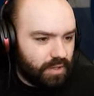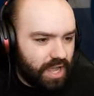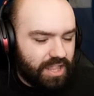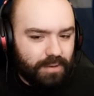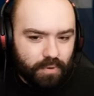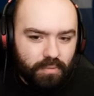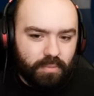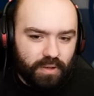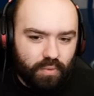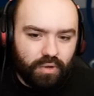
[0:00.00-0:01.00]
And they
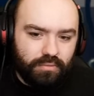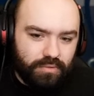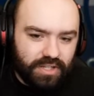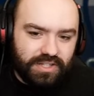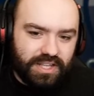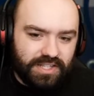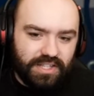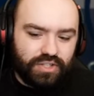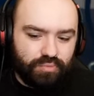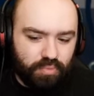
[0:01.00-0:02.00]
probably would, because they're
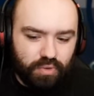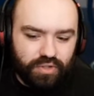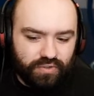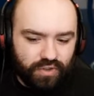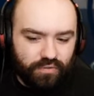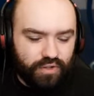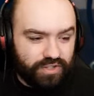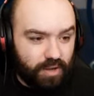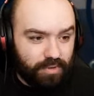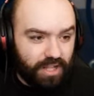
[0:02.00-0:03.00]
seeing super mutants for the
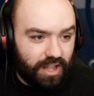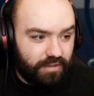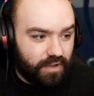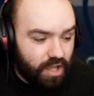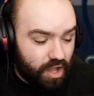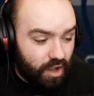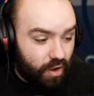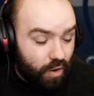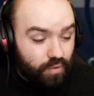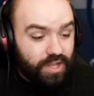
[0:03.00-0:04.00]
first time in their life.
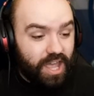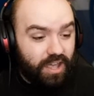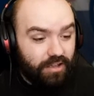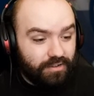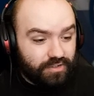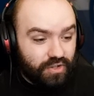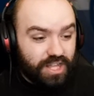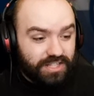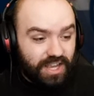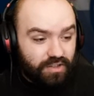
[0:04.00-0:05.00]
Okay, so
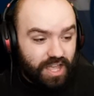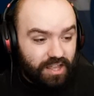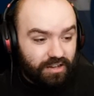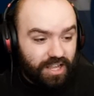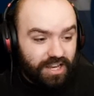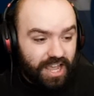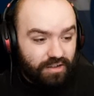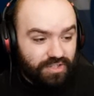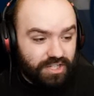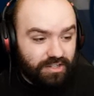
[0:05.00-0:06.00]
that's how that
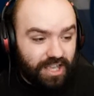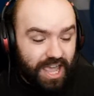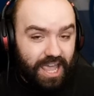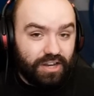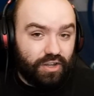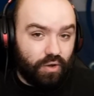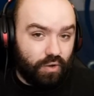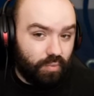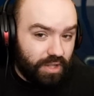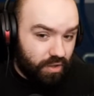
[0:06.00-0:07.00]
encounter can
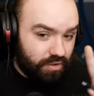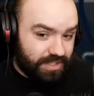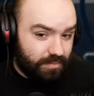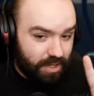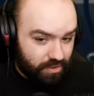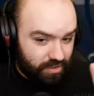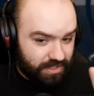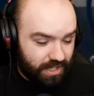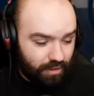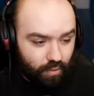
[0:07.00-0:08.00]
go. We learned some
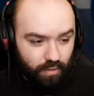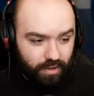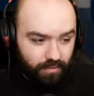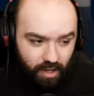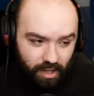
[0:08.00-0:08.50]
interesting lore.